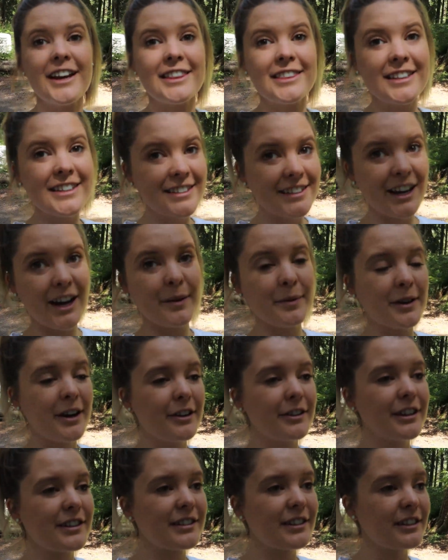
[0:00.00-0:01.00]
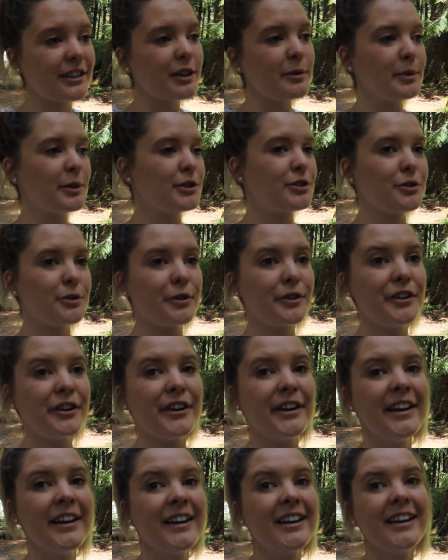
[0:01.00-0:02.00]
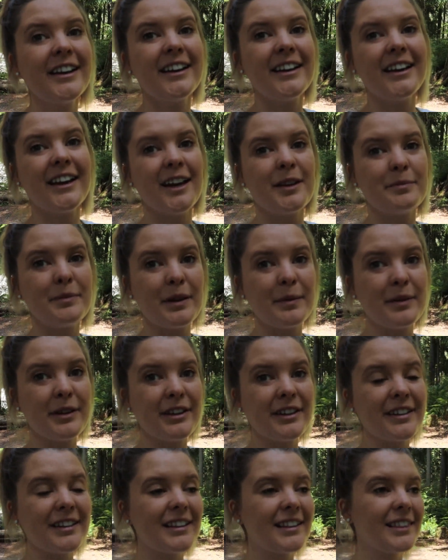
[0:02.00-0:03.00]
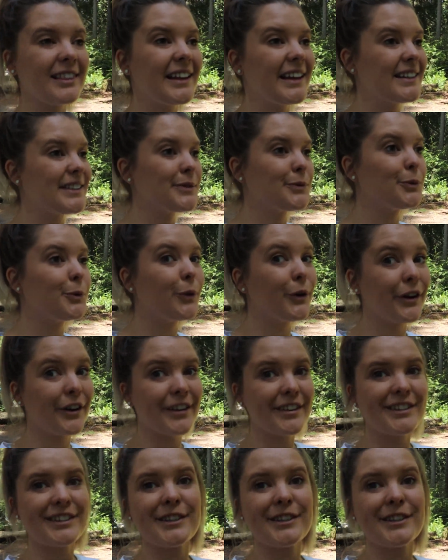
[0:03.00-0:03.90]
at this campground is a little bit shorter and maybe less work.